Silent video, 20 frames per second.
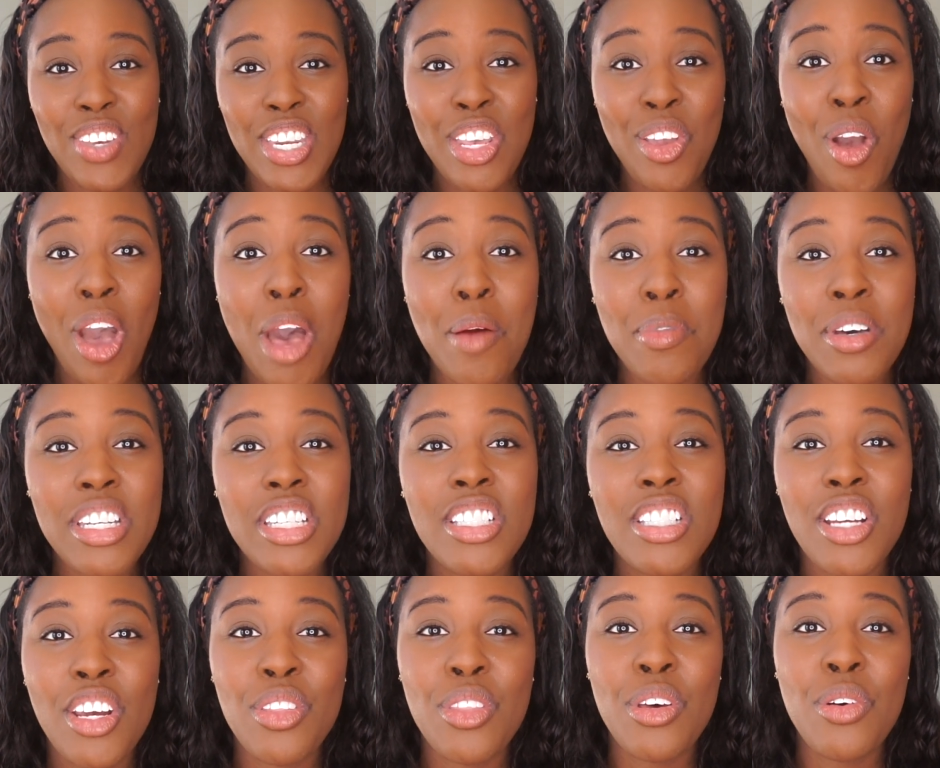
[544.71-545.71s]
video, I'm gonna
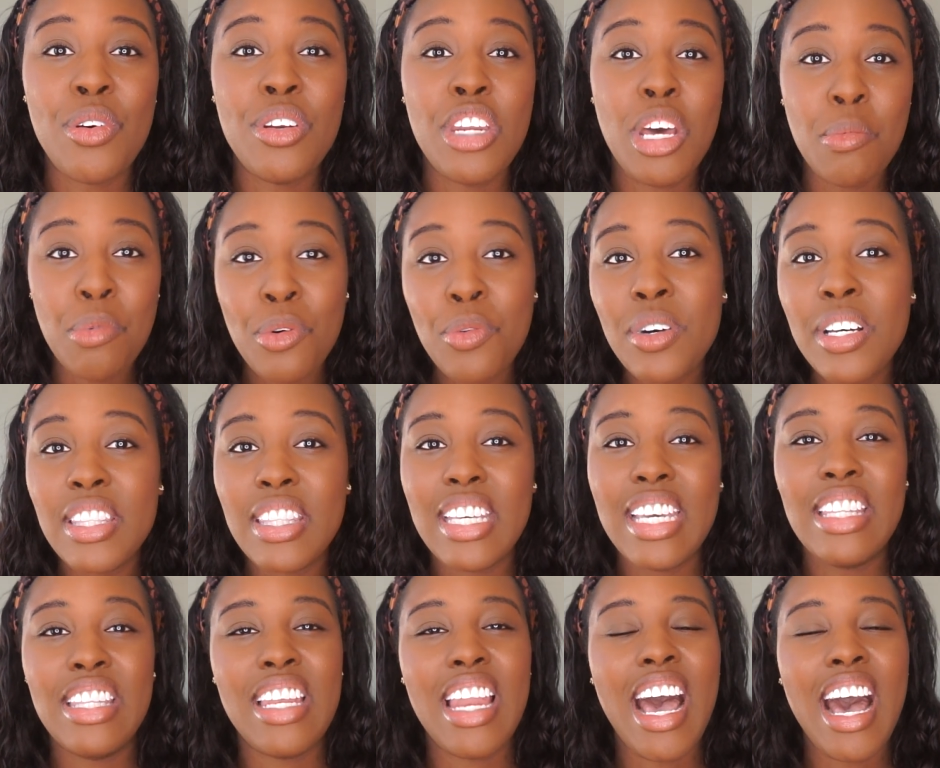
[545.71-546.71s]
share the number one
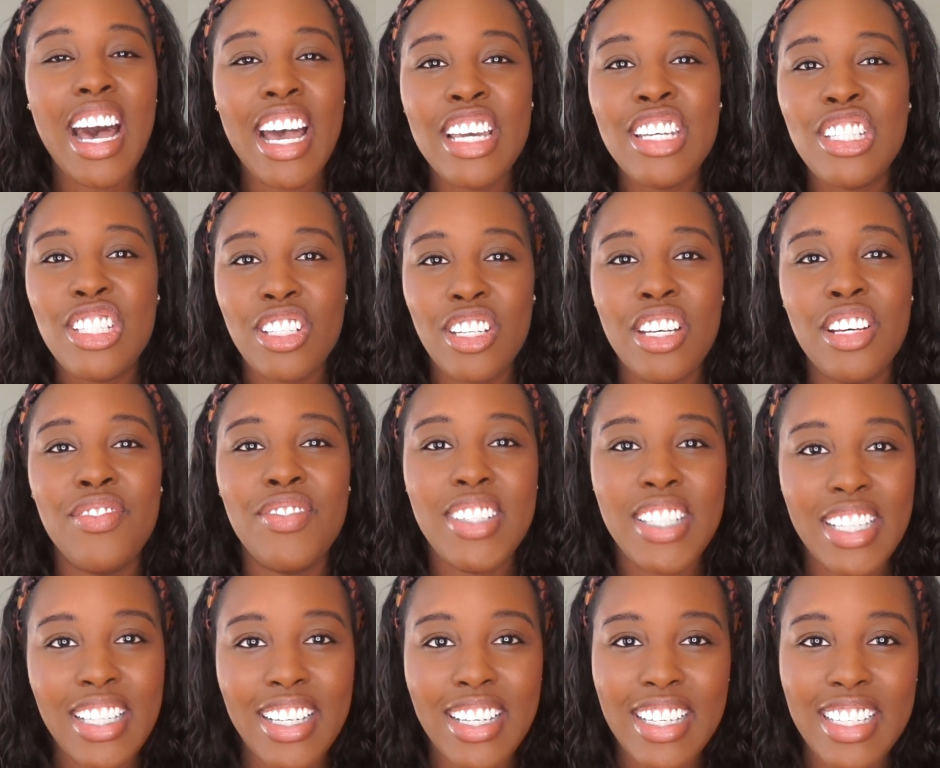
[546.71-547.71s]
thing that I should have
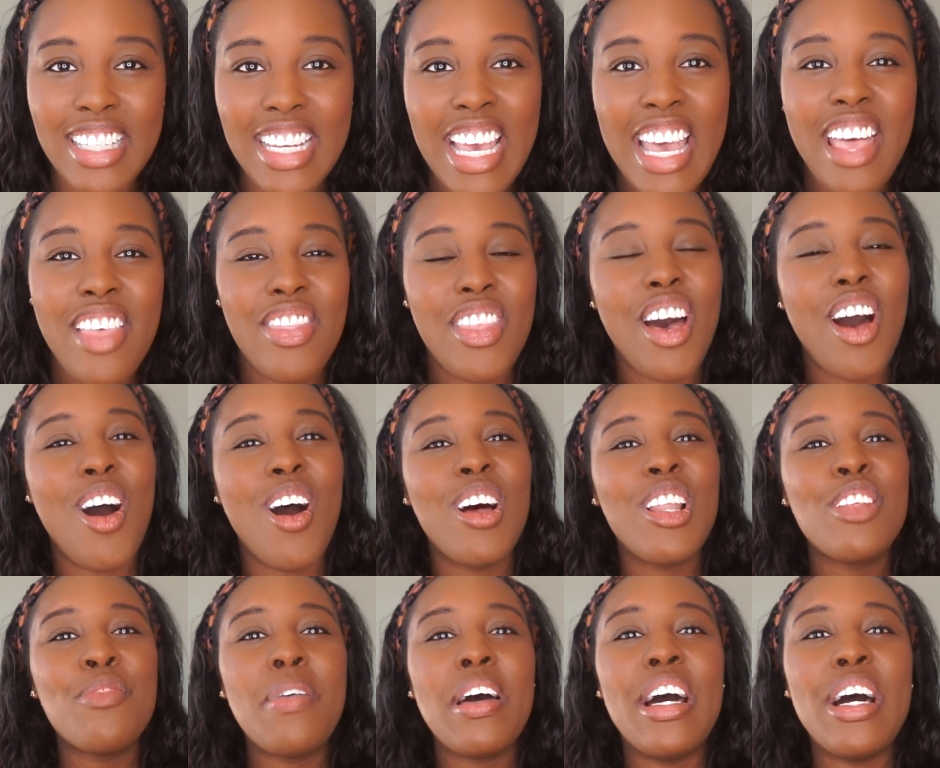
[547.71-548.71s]
done that
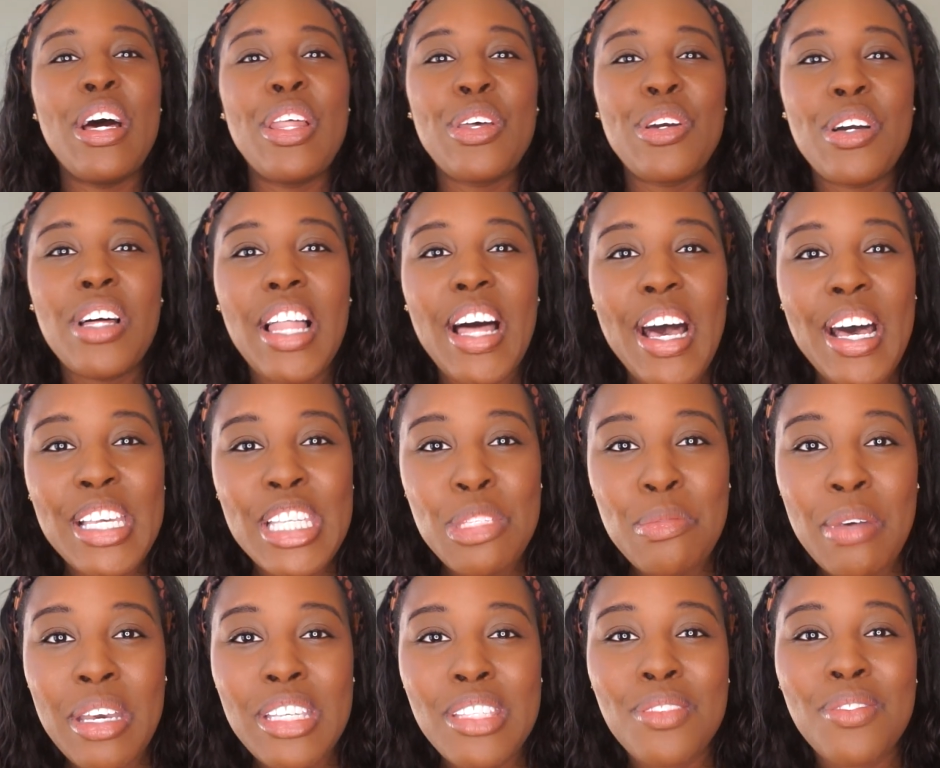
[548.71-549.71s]
all of my other
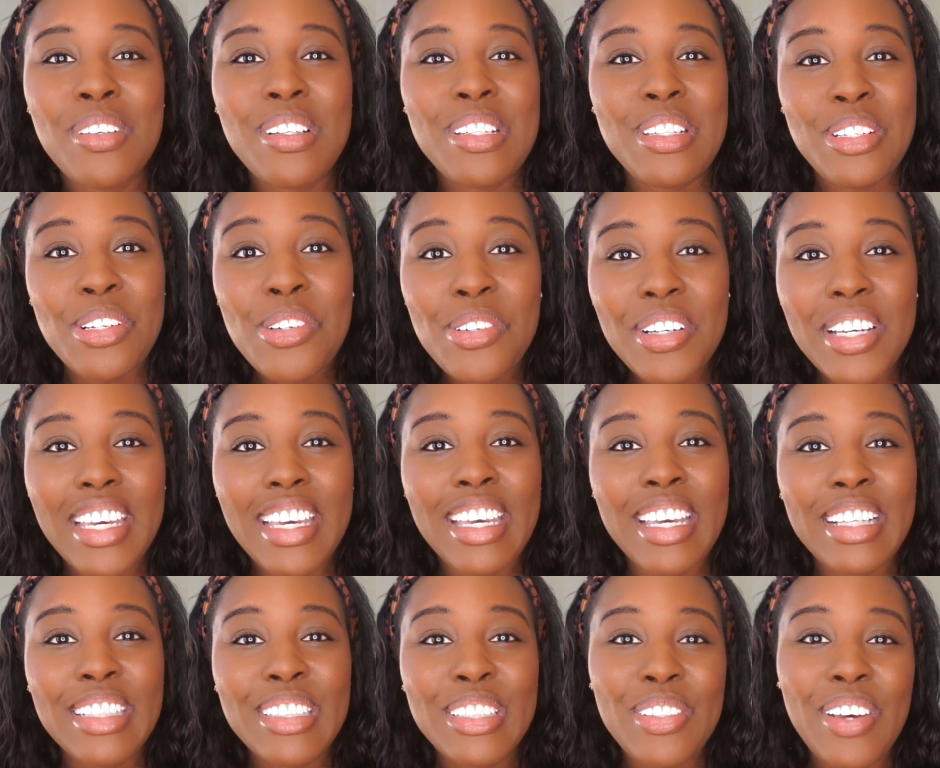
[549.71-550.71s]
classmates were
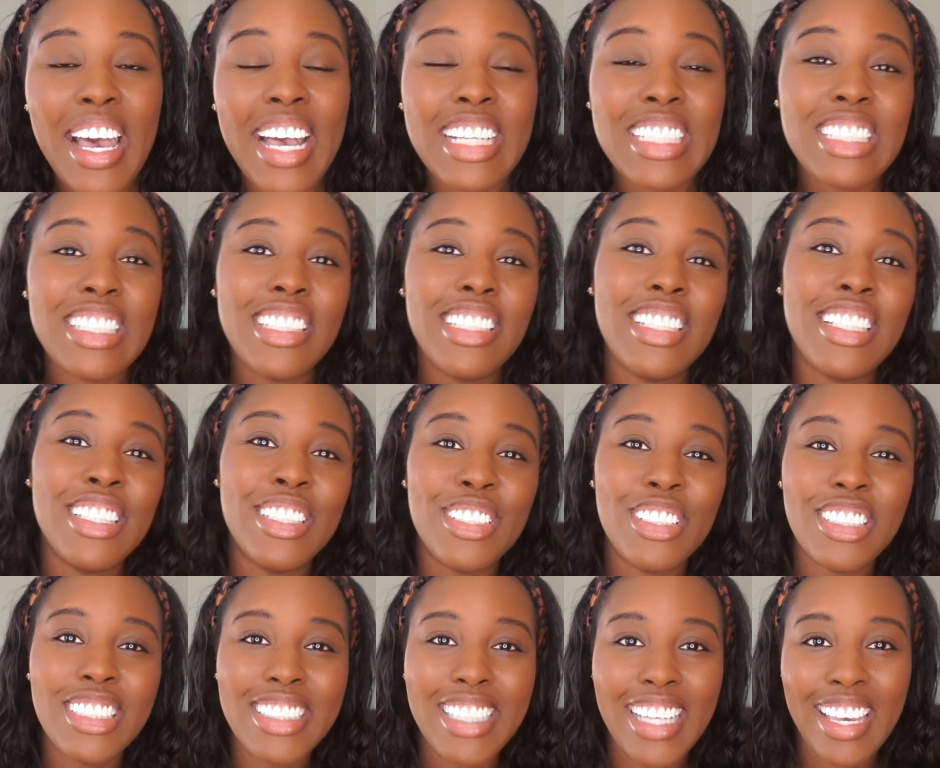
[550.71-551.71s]
doing to actually
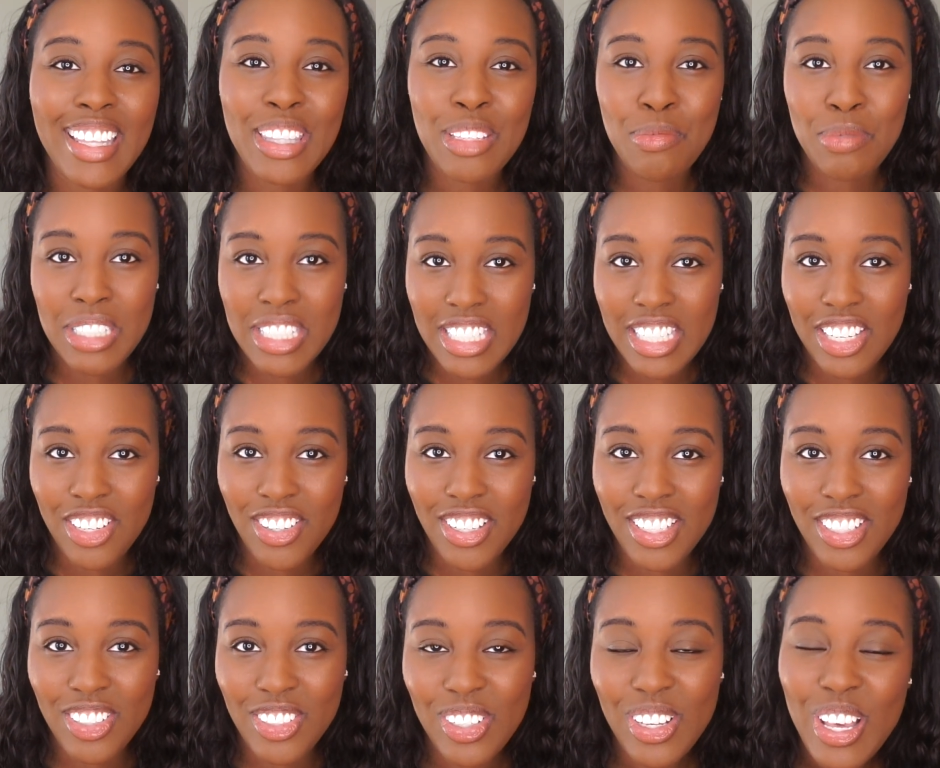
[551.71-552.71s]
understand the
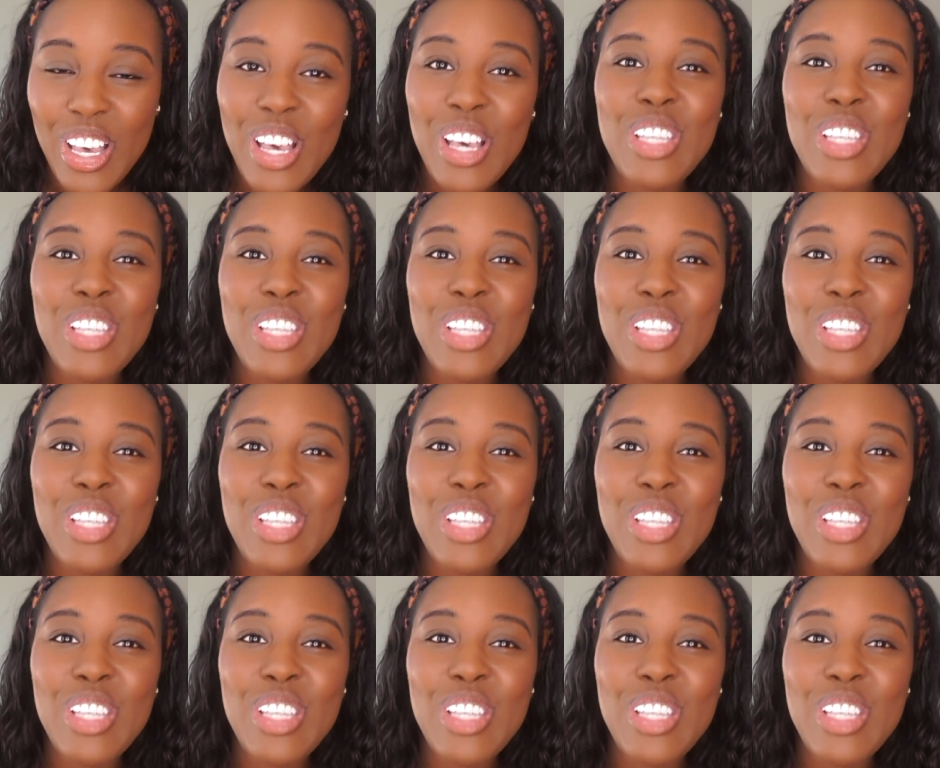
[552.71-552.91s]
material.